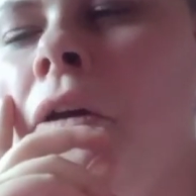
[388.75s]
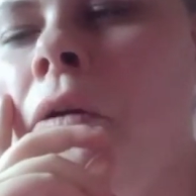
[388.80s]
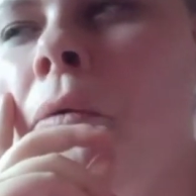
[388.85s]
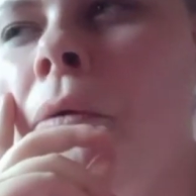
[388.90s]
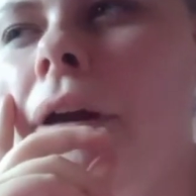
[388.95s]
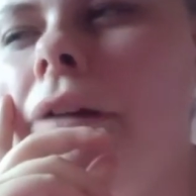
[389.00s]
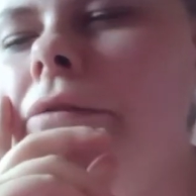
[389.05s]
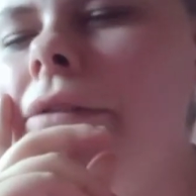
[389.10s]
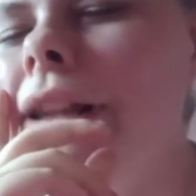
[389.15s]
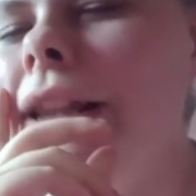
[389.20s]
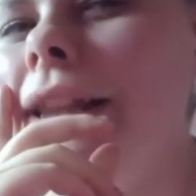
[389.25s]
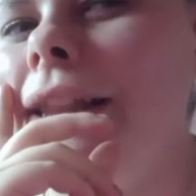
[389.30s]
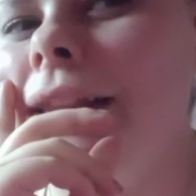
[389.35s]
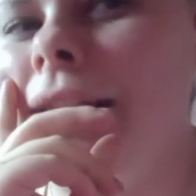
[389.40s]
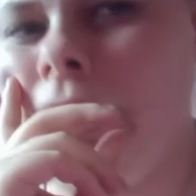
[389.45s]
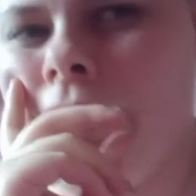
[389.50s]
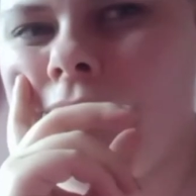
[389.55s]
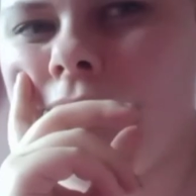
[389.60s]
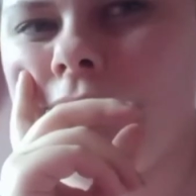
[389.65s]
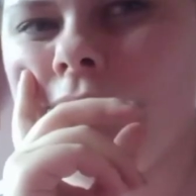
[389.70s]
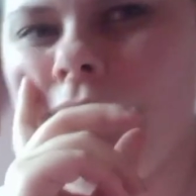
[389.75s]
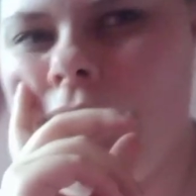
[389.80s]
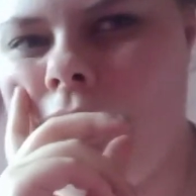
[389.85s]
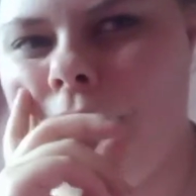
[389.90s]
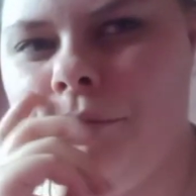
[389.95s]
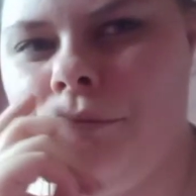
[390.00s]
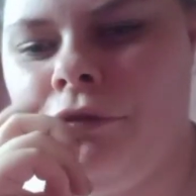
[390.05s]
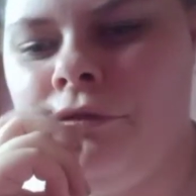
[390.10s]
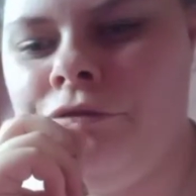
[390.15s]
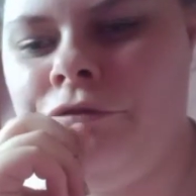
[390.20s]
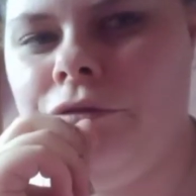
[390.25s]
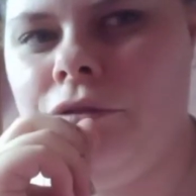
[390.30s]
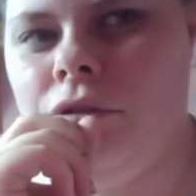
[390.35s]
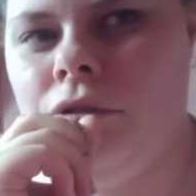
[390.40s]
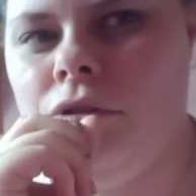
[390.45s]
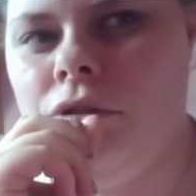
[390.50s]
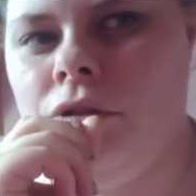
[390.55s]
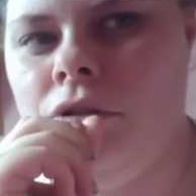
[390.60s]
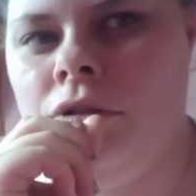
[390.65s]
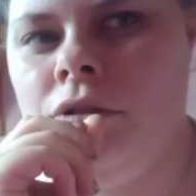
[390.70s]
Whoever lived here
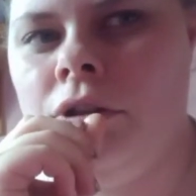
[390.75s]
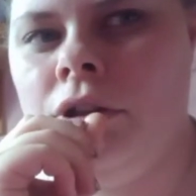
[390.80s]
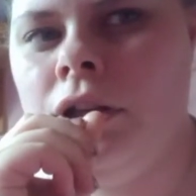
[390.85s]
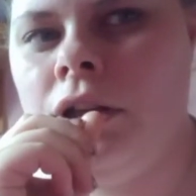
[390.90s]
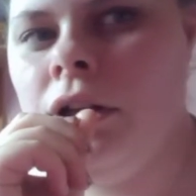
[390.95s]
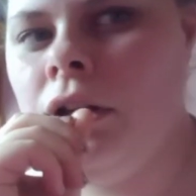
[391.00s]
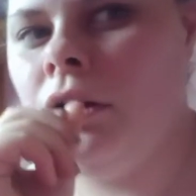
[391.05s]
before